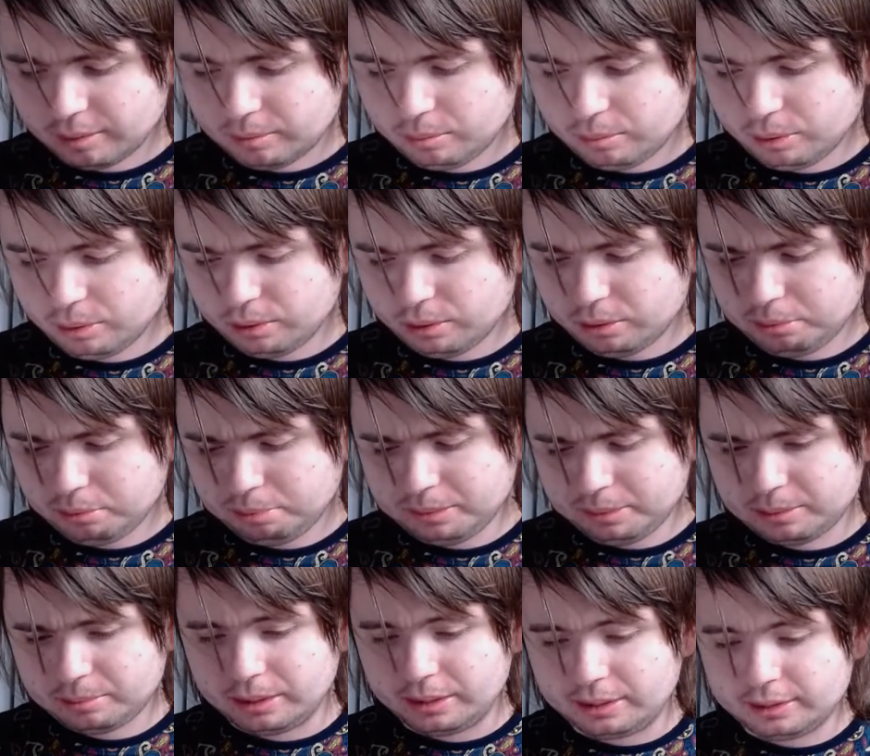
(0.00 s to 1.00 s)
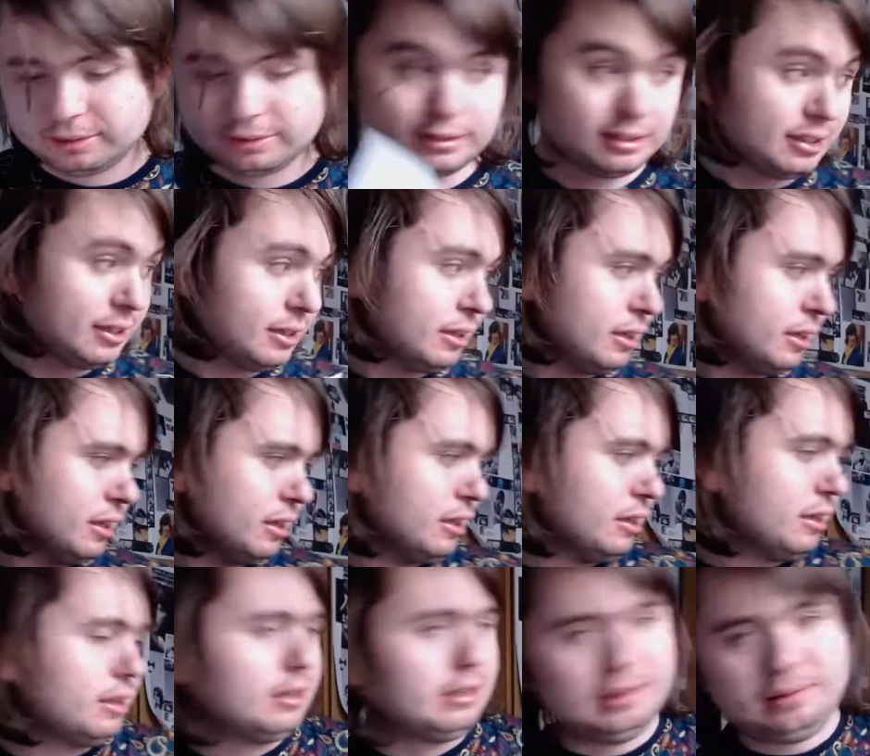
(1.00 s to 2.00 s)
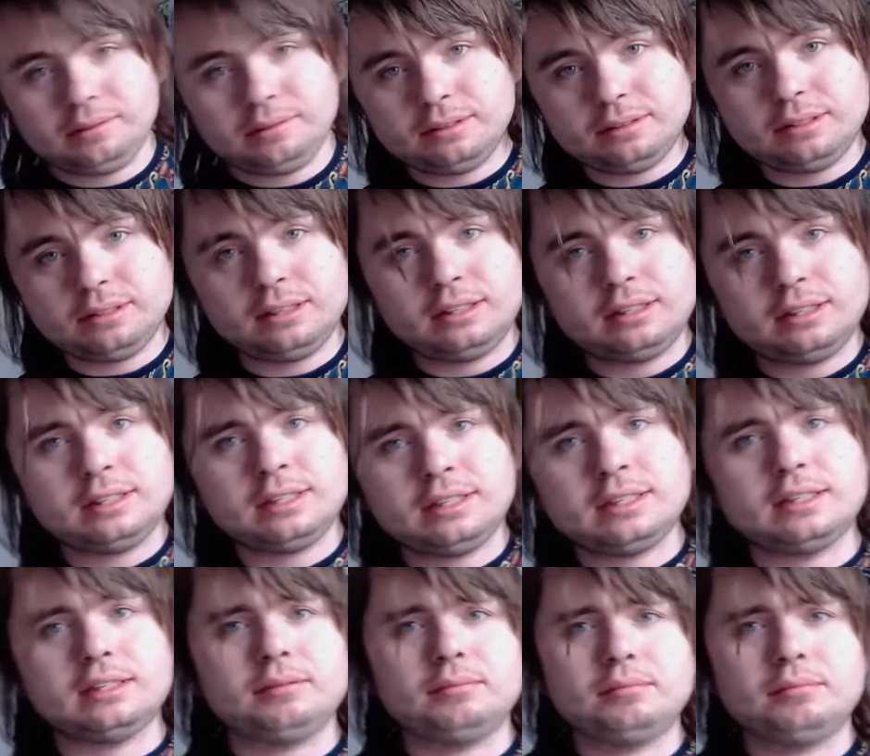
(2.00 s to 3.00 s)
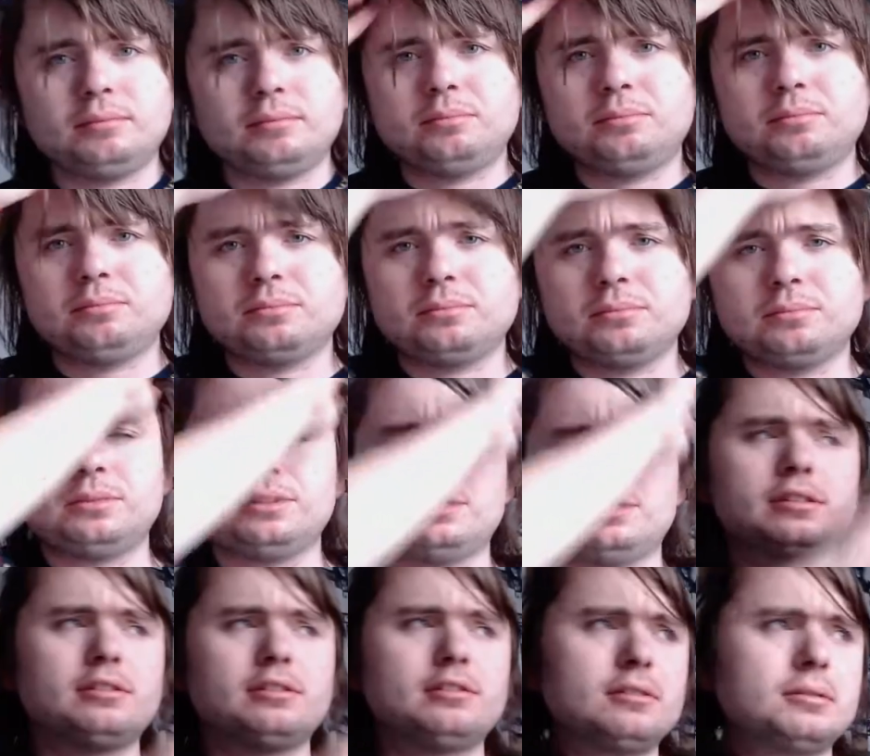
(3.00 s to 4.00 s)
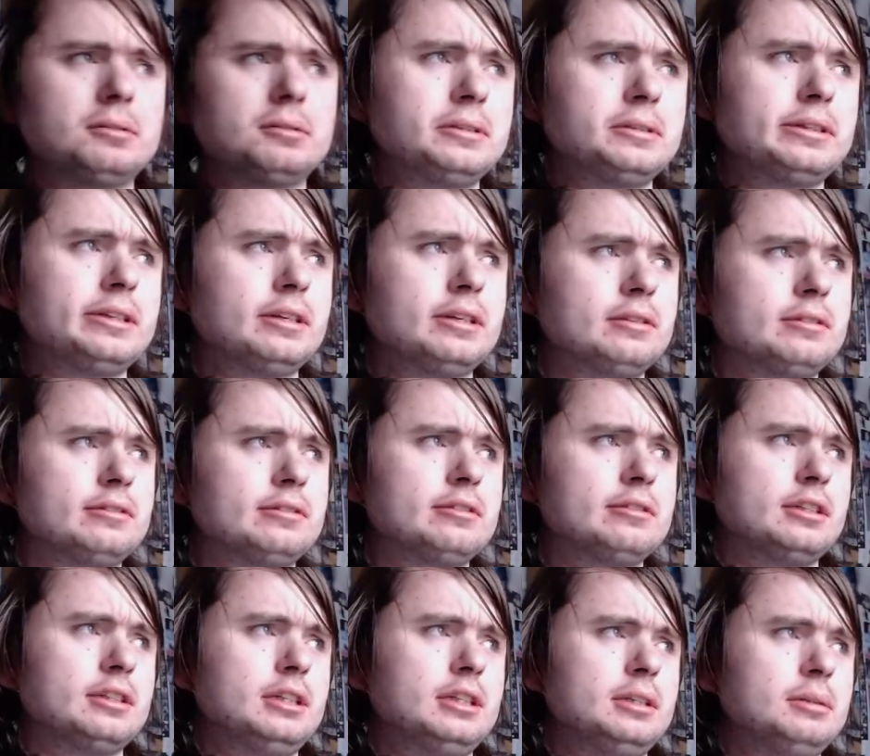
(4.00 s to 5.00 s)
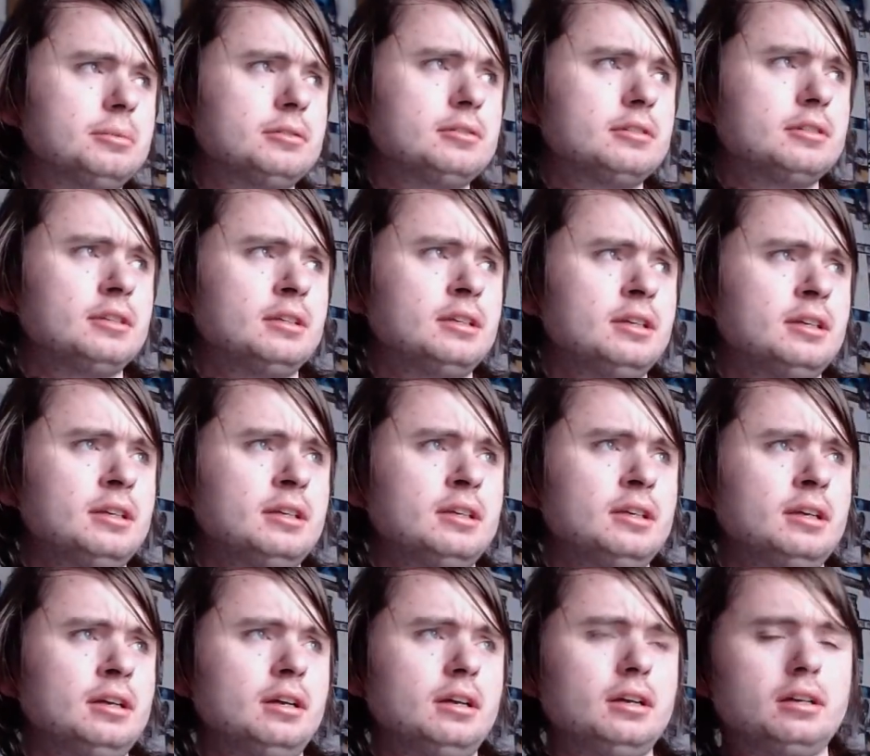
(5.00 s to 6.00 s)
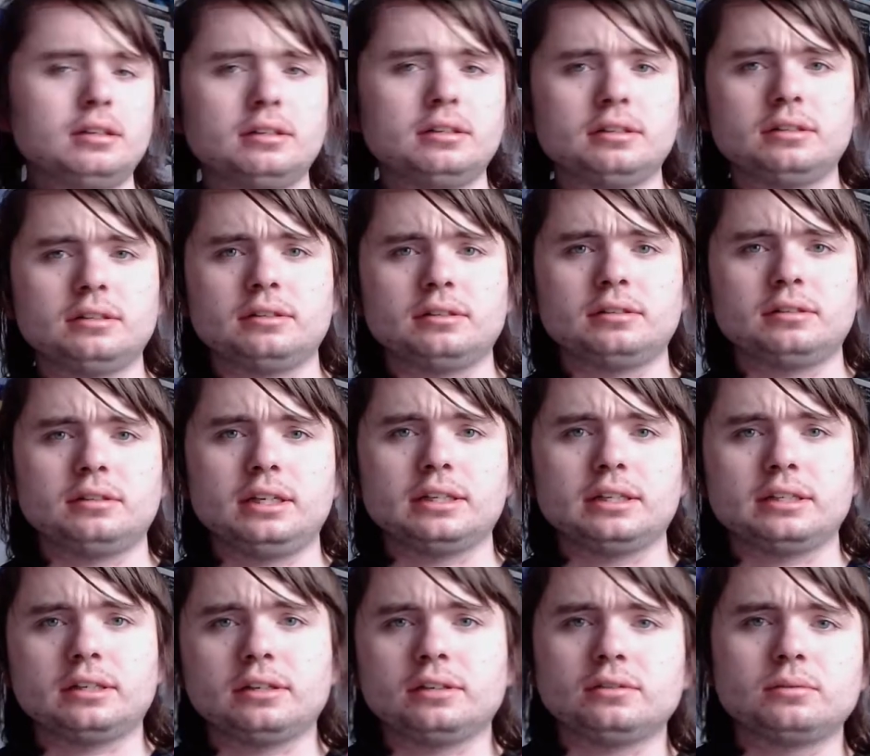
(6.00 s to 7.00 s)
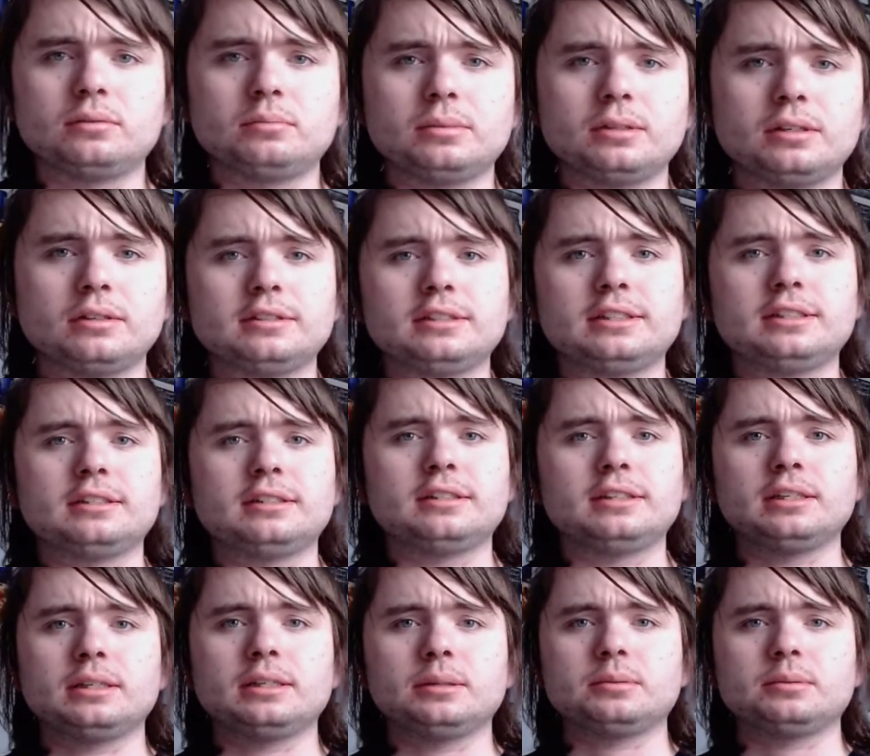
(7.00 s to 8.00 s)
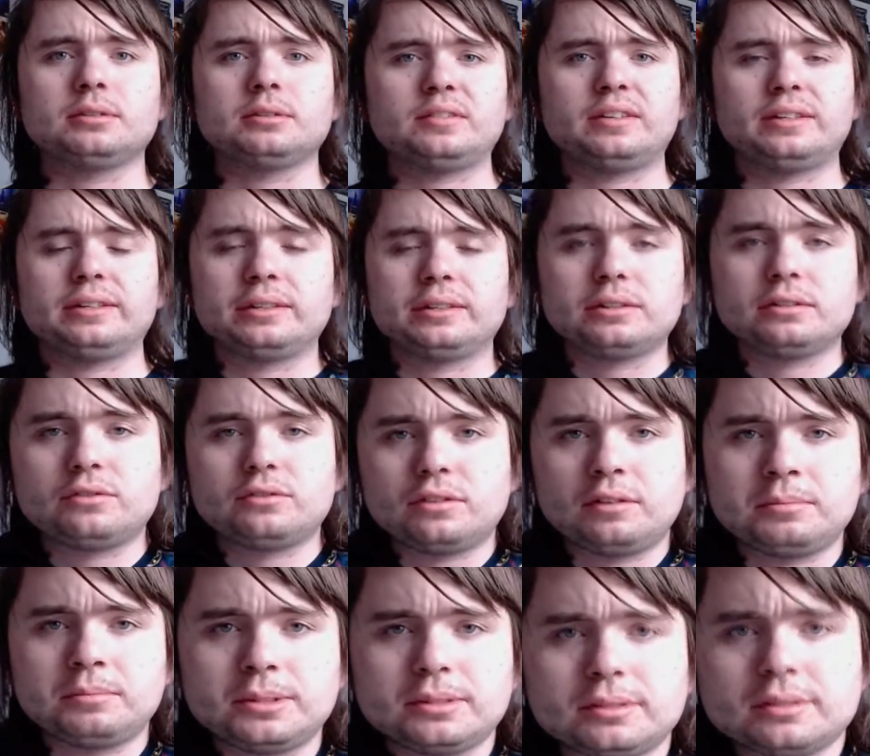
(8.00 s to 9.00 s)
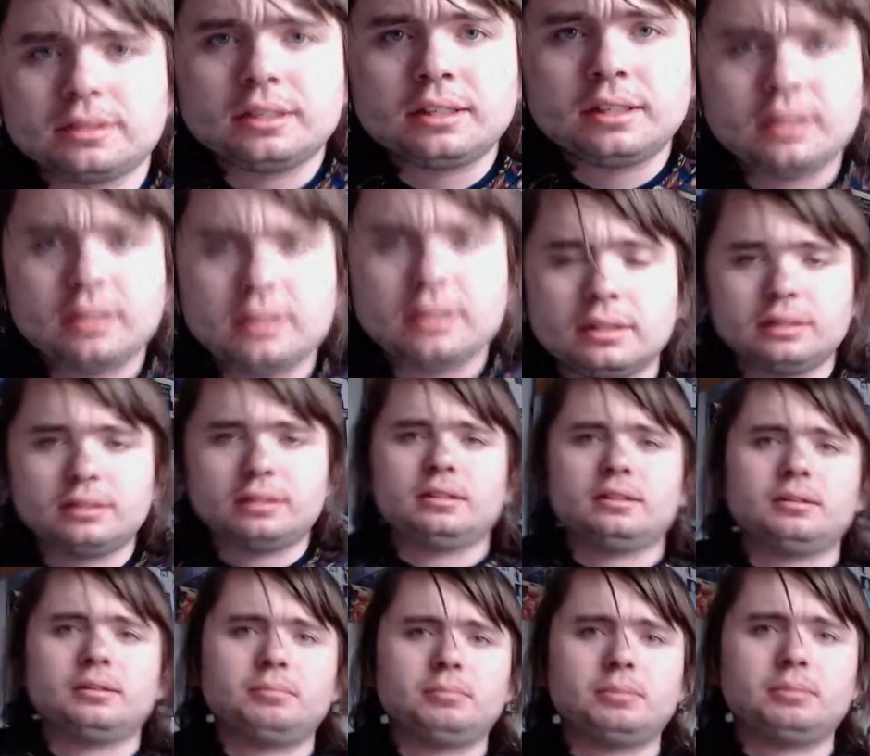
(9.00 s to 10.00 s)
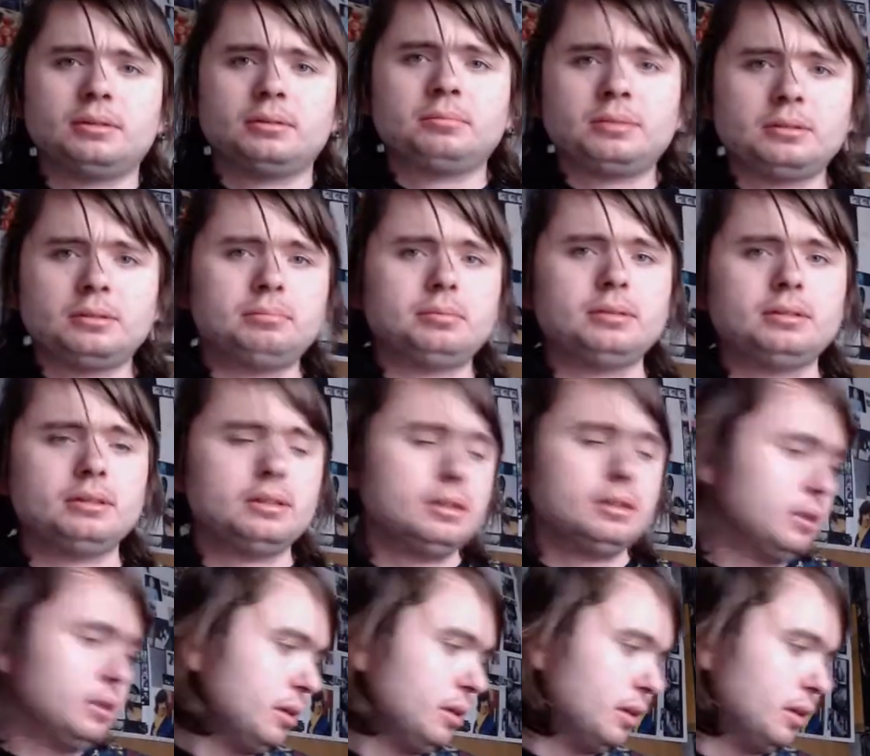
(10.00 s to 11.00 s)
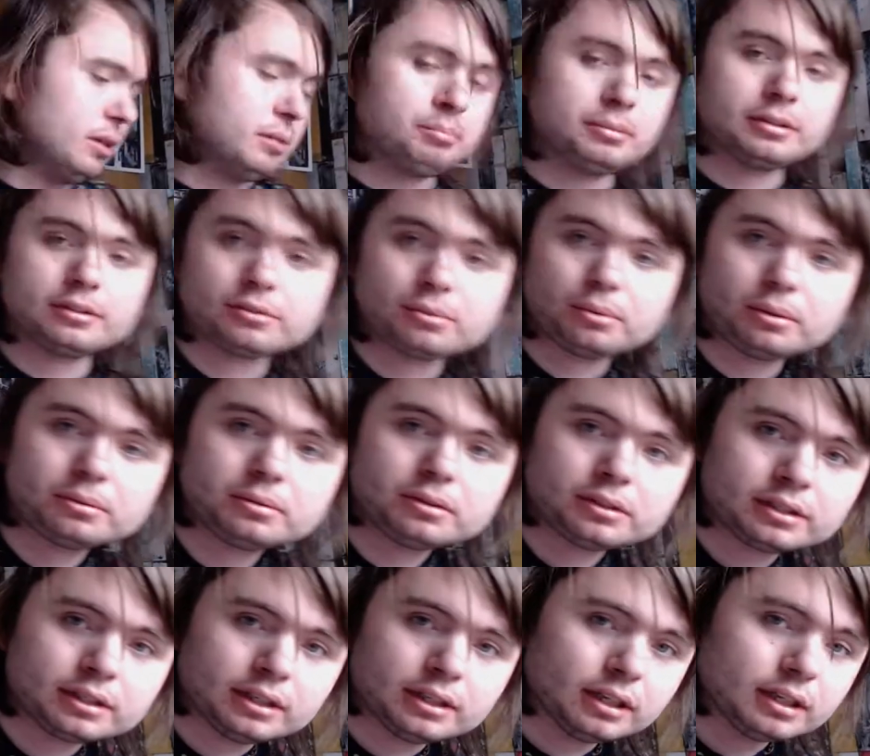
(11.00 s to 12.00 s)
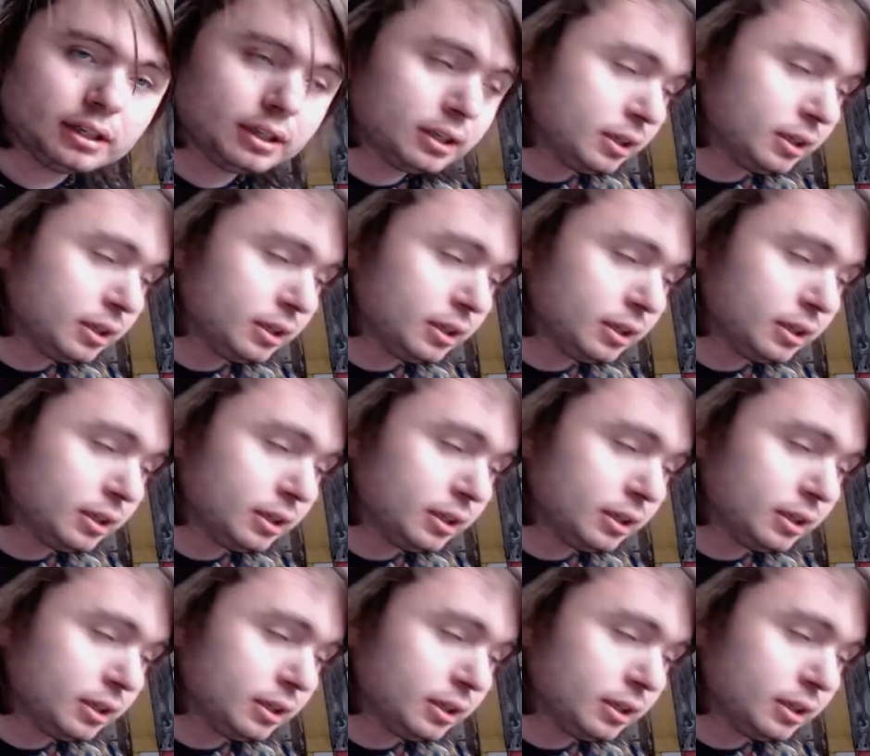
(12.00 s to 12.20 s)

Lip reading: poor Pete Best. I think the story goes that he was let go because they didn't think he was a very good drummer. But I might be misquoting that.